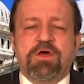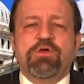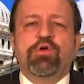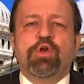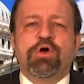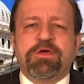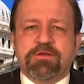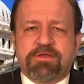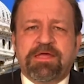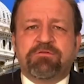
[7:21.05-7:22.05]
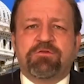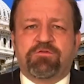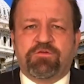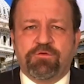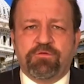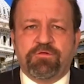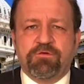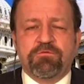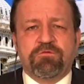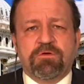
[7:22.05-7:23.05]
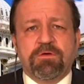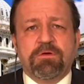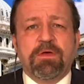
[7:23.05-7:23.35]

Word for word: You look at institutions,